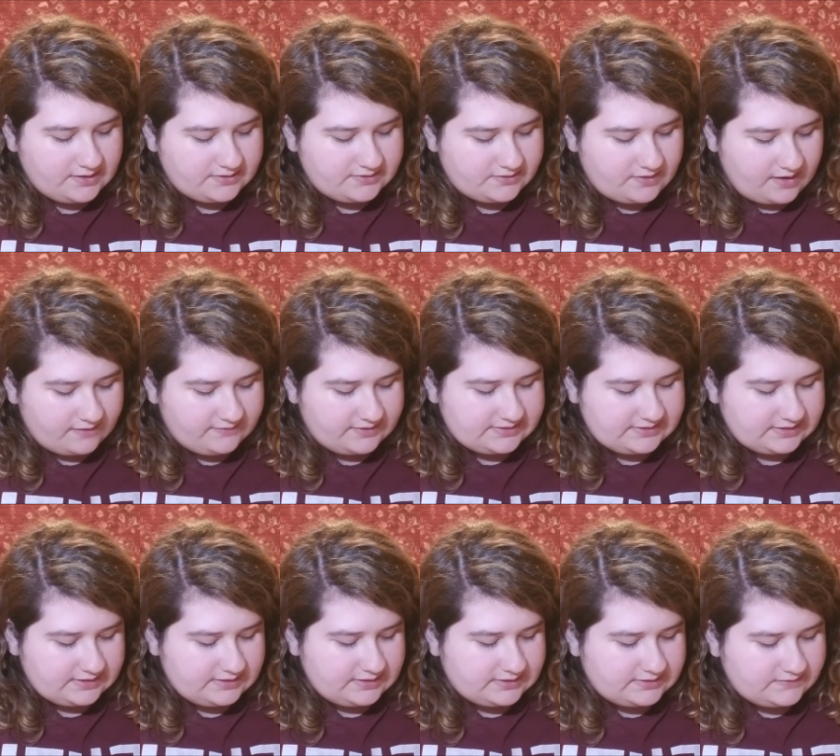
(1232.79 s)
So
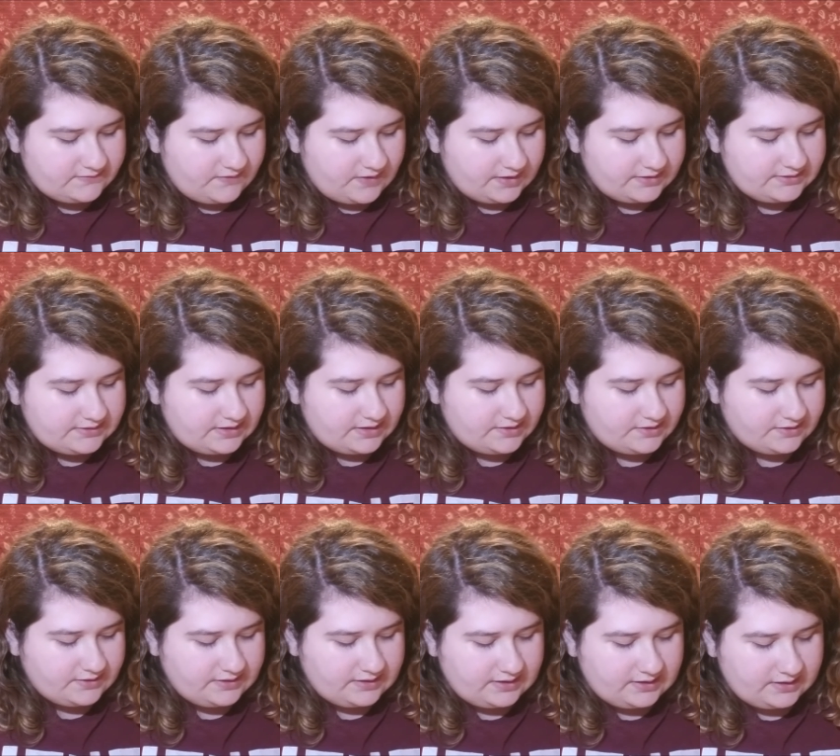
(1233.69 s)
obviously this falls under
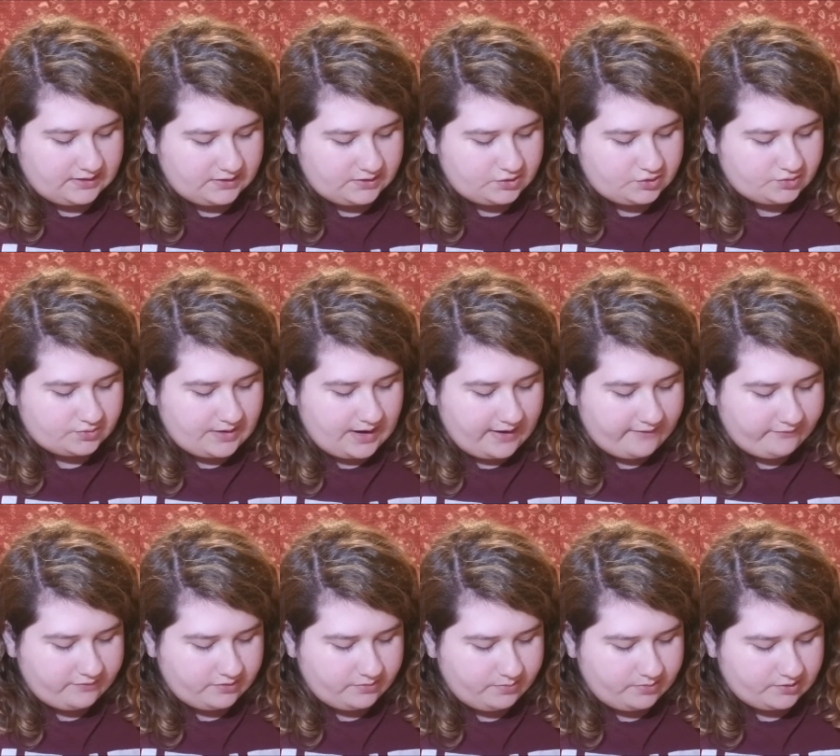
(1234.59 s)
the
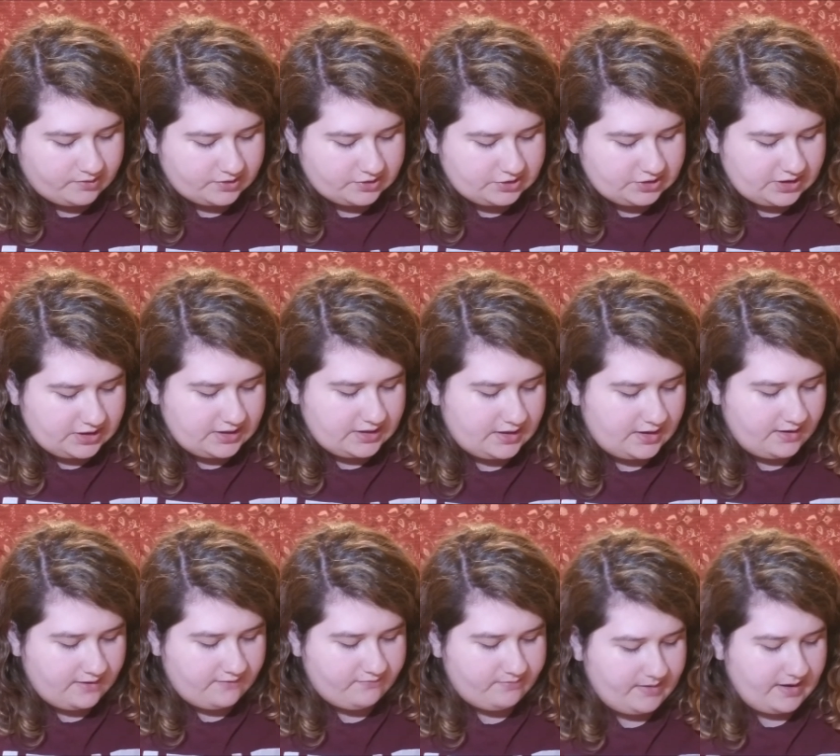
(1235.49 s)
travel portion
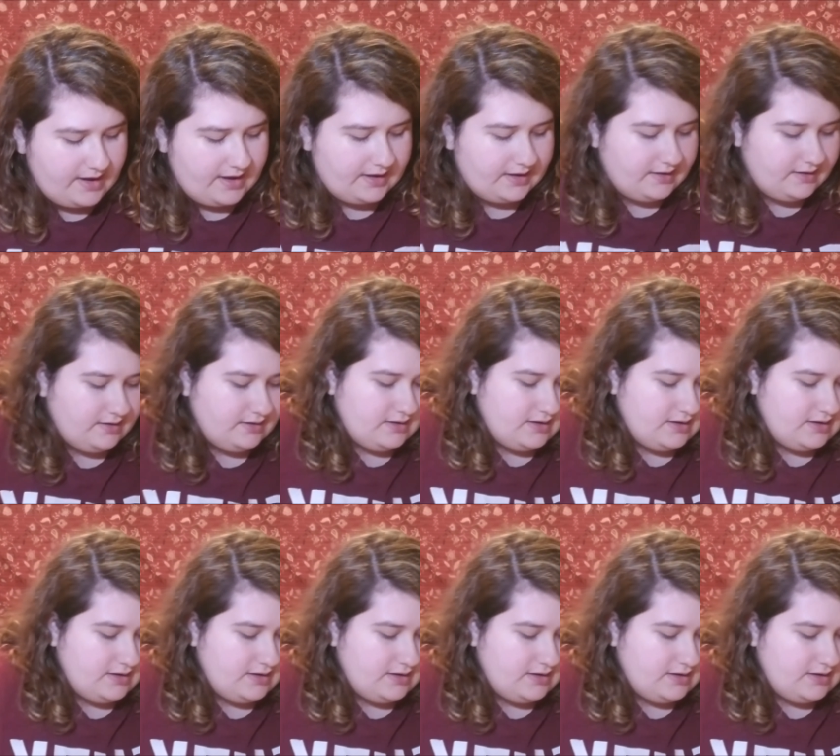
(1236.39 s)
of my